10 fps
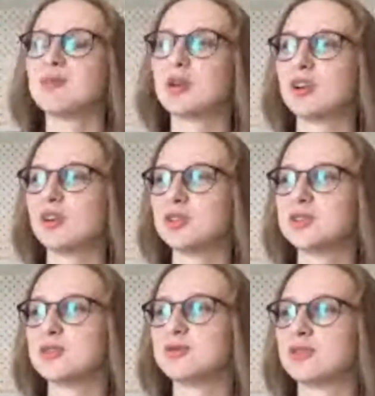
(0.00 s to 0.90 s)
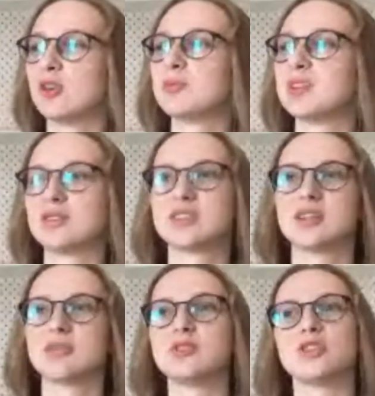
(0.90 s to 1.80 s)
but also from there were
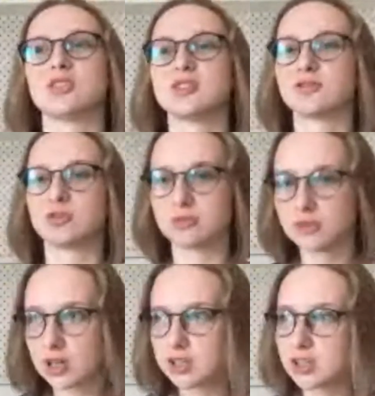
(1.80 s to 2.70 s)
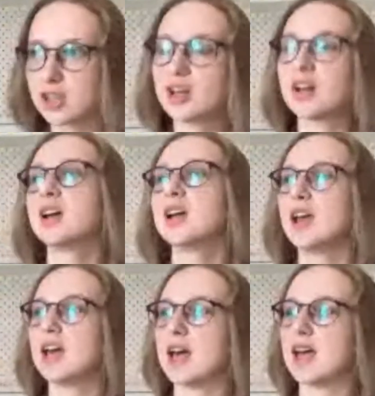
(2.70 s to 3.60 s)
some students from Russia
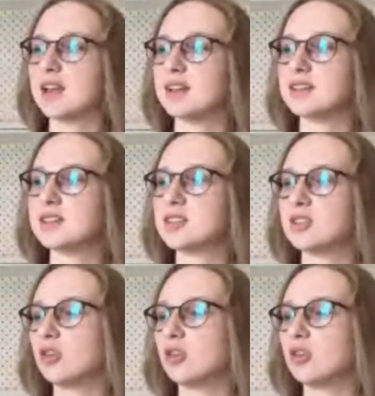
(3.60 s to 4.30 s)
and mm-hmm.